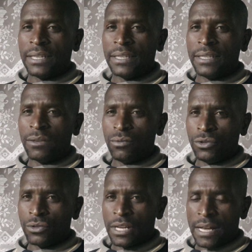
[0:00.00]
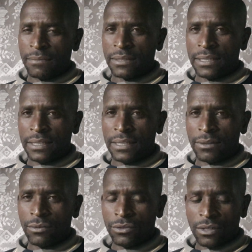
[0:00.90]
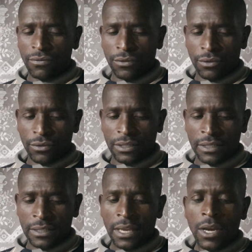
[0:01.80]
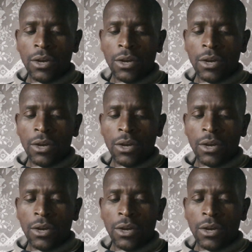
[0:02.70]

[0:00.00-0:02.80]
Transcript: And then the question comes, and the question now follows is,